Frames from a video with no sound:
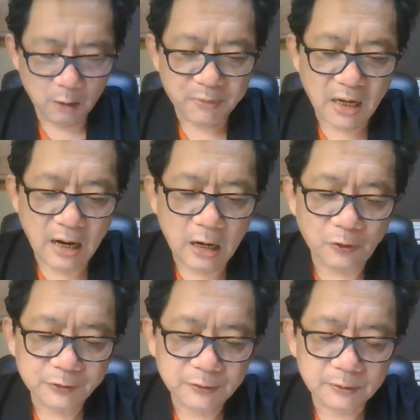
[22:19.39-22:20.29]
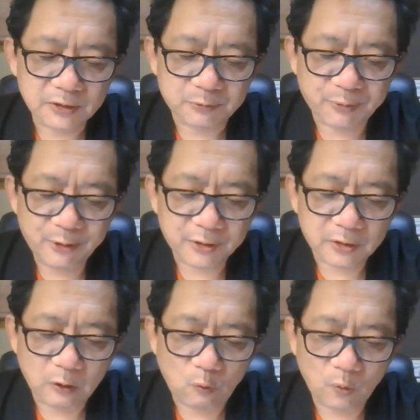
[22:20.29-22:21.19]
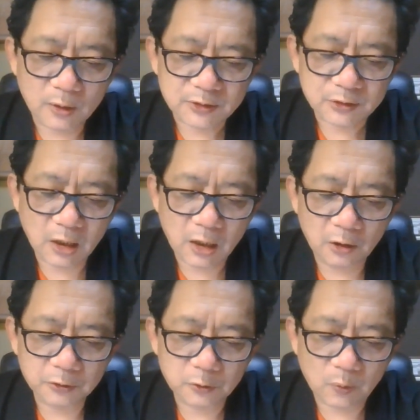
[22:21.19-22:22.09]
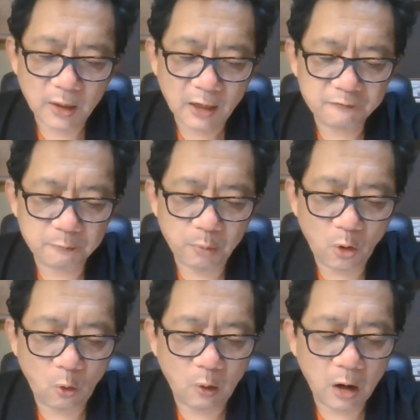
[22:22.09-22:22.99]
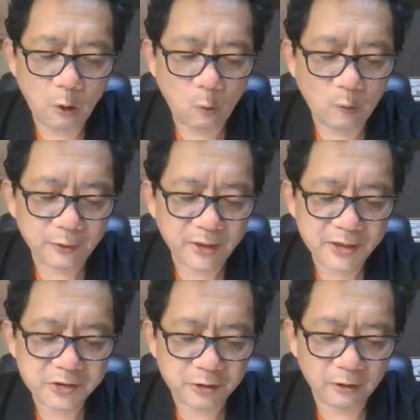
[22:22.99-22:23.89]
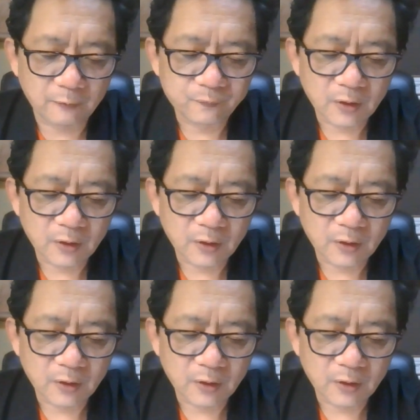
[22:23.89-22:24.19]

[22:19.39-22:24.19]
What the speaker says: Because the spirit was thought to have power over nature